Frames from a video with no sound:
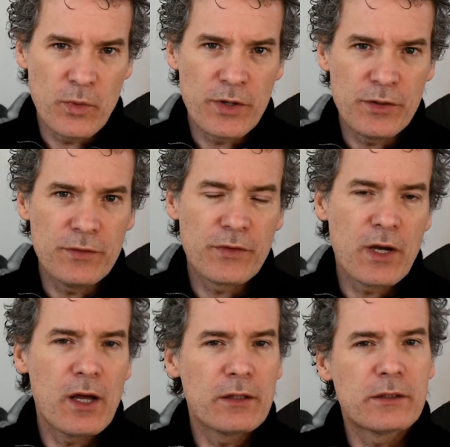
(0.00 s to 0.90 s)
where you've
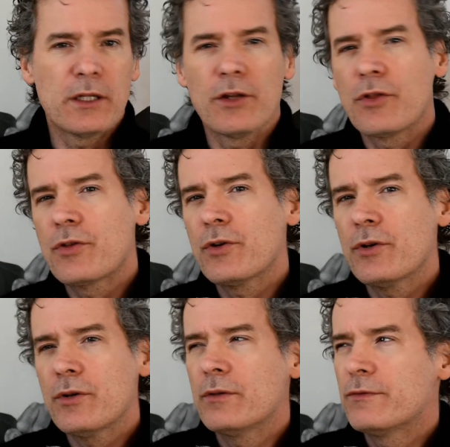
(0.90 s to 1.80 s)
got uh,
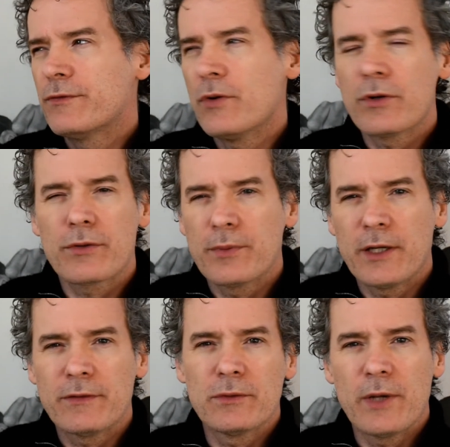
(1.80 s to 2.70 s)
third, fourth,
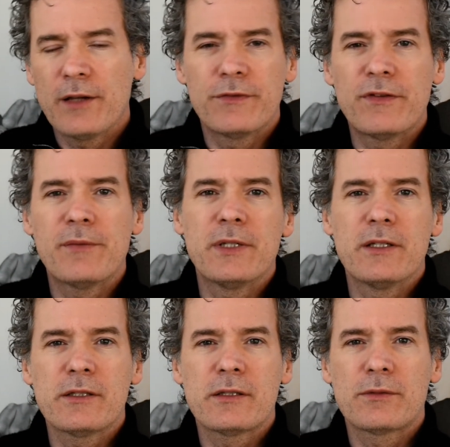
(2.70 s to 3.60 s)
whatever wave
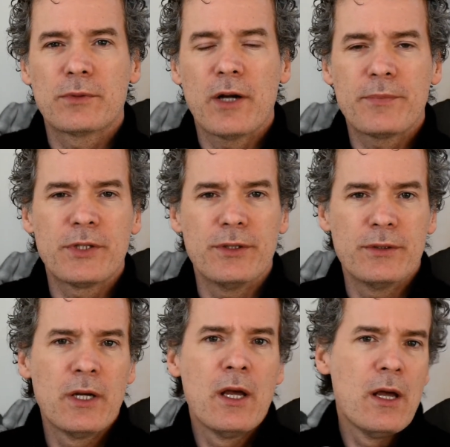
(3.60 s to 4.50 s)
feminists were up to